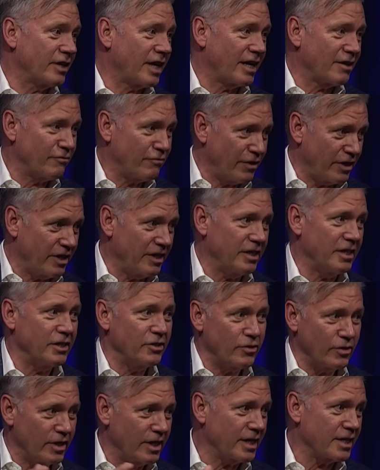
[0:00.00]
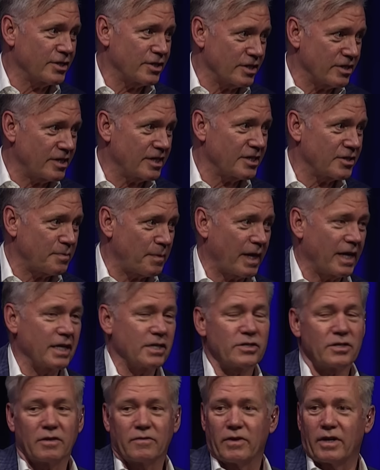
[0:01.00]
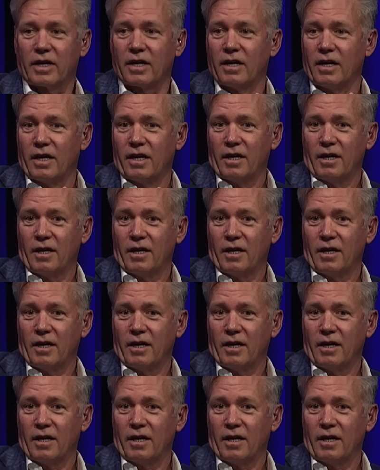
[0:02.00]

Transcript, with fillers: You got to fit it into the existing space of a